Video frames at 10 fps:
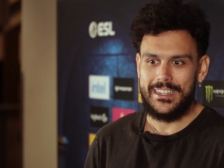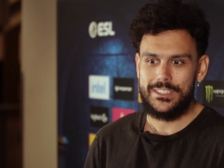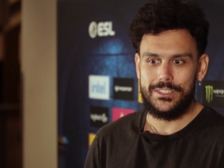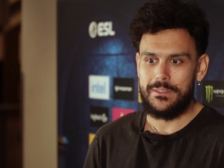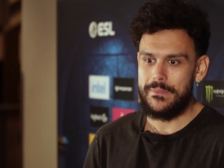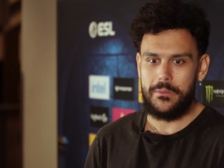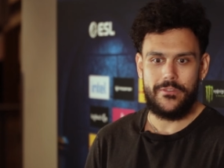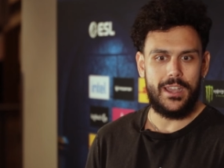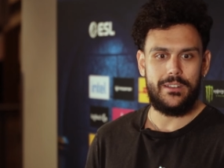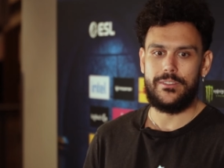and it's just something
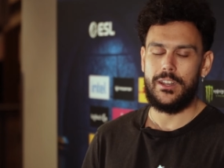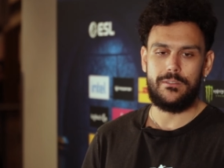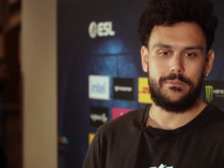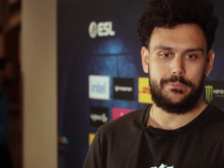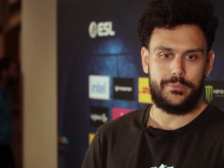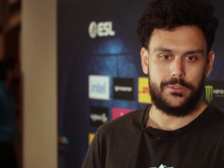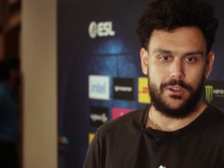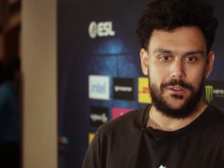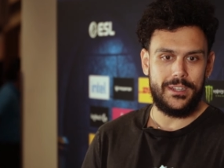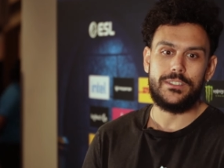we've kind of you know
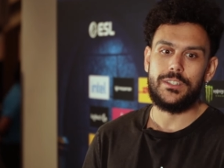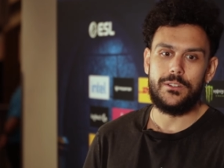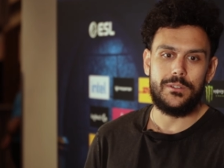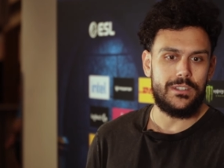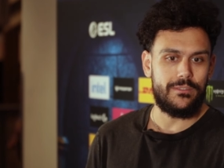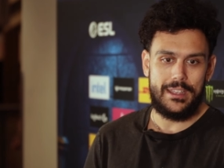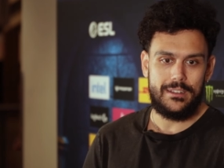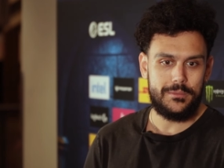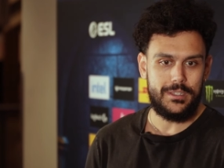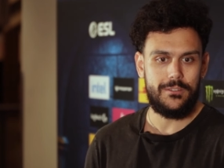grown into and
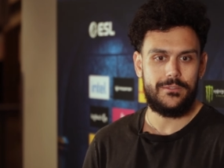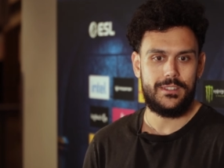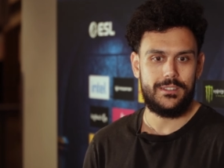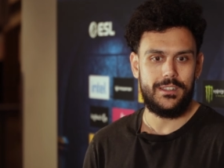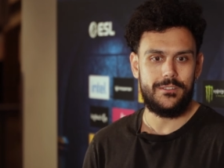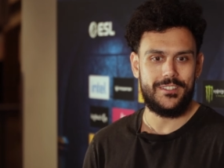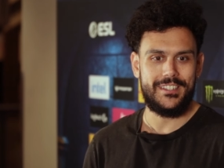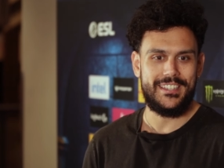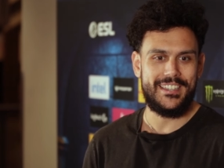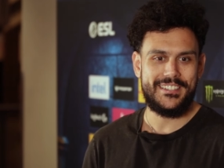developed over the over
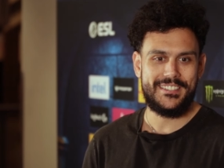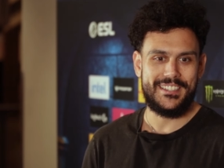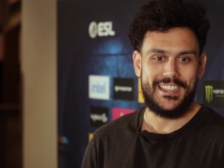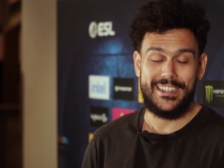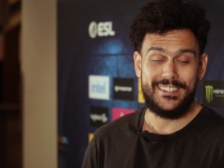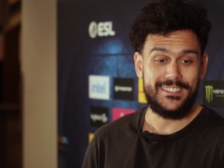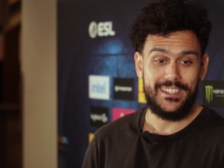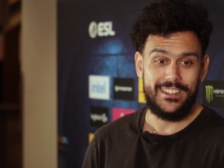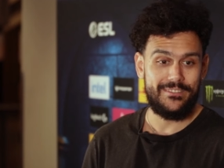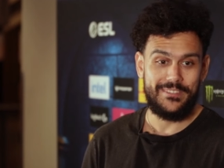the years. And
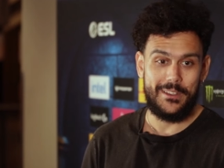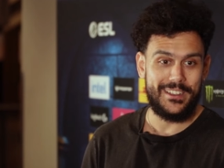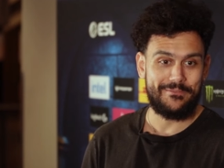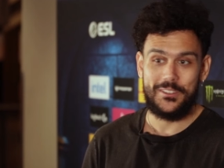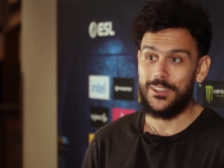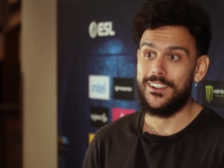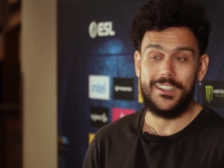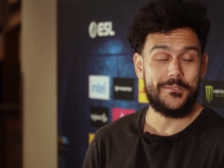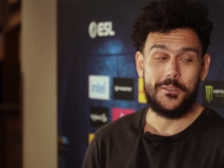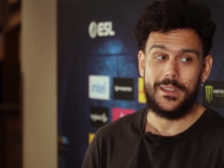yeah, I couldn't
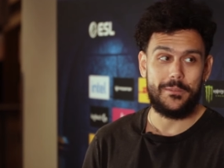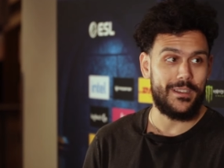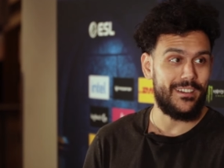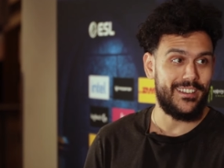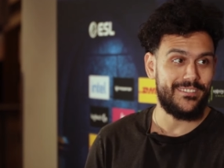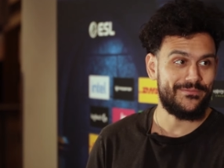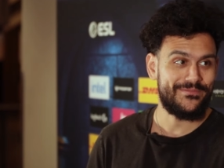ask for a better partner.